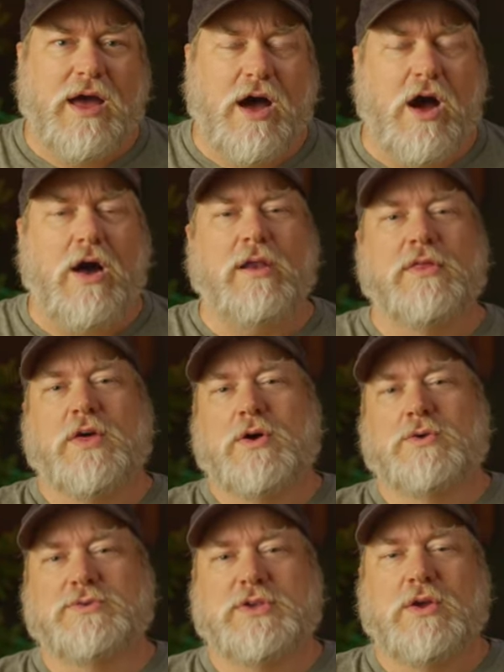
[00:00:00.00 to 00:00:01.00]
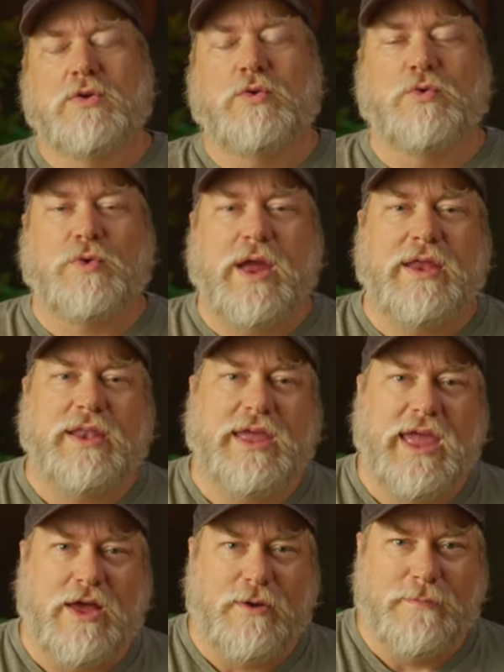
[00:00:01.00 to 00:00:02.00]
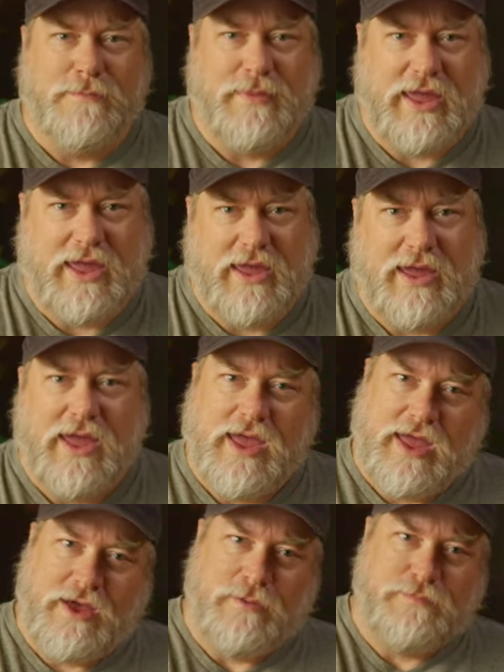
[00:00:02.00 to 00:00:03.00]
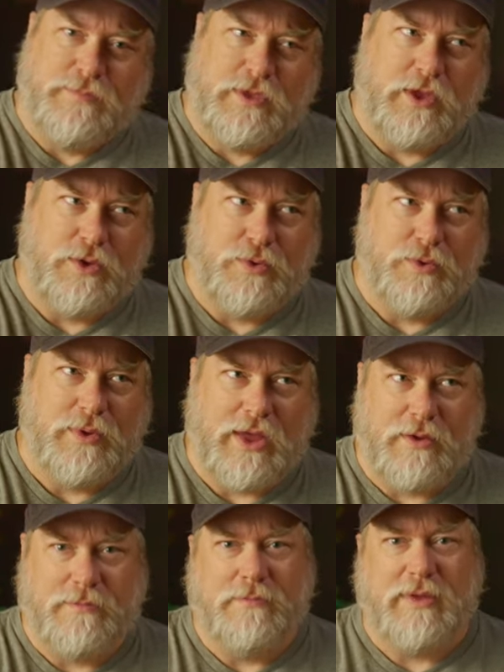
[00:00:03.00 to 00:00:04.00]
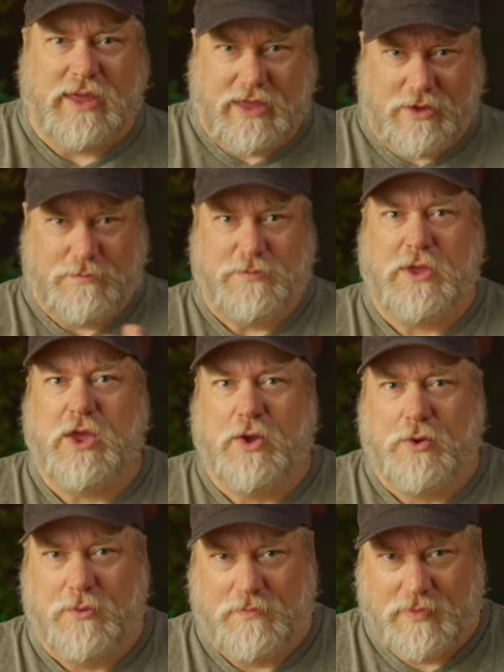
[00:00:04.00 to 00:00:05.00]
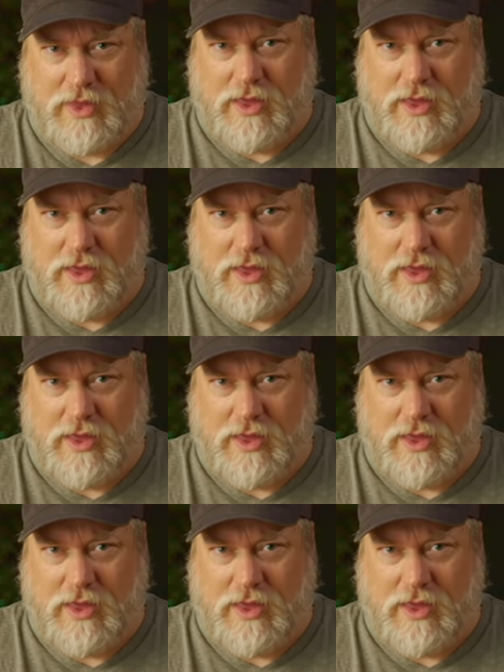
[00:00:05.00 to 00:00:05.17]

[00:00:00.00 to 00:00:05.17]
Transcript: All of those greatly help me, help you, help me, help you